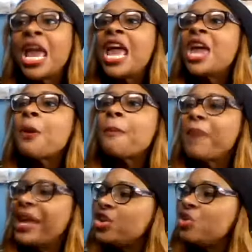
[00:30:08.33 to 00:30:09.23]
It'll
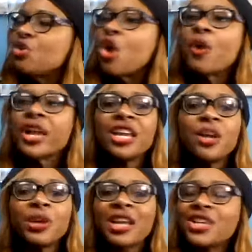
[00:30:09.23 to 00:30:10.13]
make you go and get in
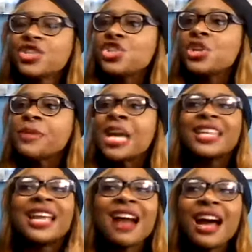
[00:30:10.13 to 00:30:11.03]
relationships
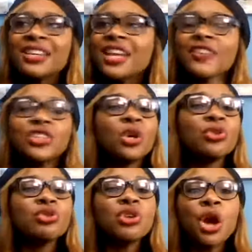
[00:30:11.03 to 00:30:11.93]
that God never told you
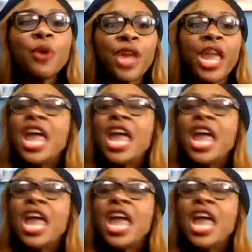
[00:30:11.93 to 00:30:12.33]
to go in.